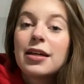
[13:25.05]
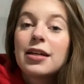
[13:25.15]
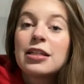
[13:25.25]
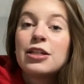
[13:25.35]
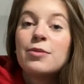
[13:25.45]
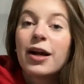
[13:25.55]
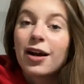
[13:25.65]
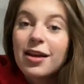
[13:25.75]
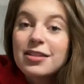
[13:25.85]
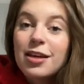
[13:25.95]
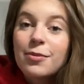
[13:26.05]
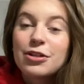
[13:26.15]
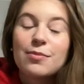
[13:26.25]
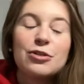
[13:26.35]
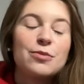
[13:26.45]
to my godson, which
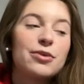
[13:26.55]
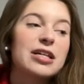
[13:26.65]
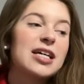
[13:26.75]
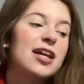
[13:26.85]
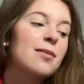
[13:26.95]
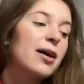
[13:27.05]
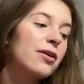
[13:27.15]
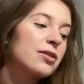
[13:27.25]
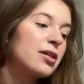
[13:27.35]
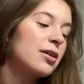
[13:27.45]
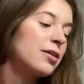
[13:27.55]
I'm super excited about.